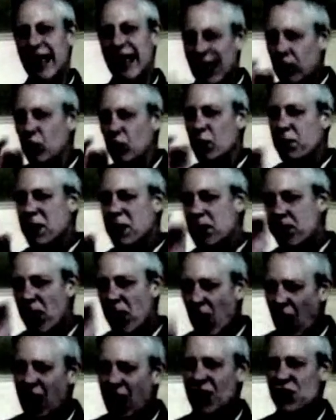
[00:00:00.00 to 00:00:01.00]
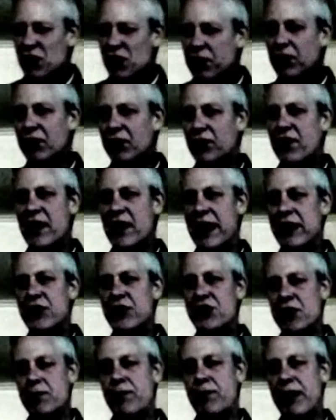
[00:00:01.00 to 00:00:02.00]
it would be possible for
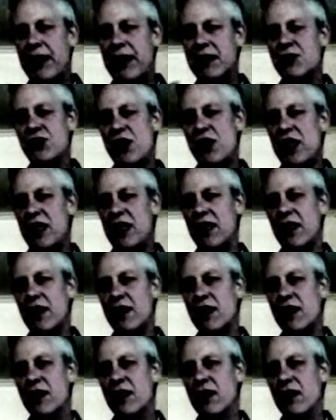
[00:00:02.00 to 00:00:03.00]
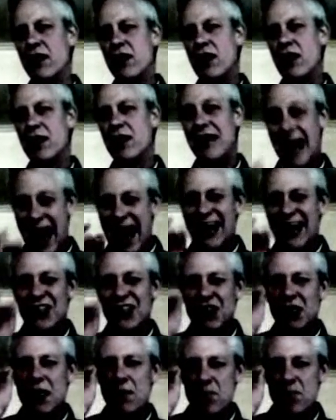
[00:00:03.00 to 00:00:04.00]
that chimpanzee to
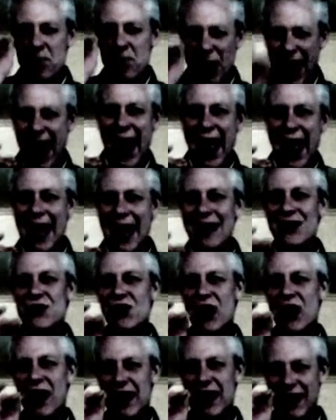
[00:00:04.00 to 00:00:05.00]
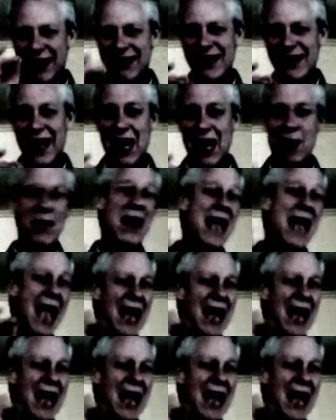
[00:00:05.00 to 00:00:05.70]
actually pass an exam.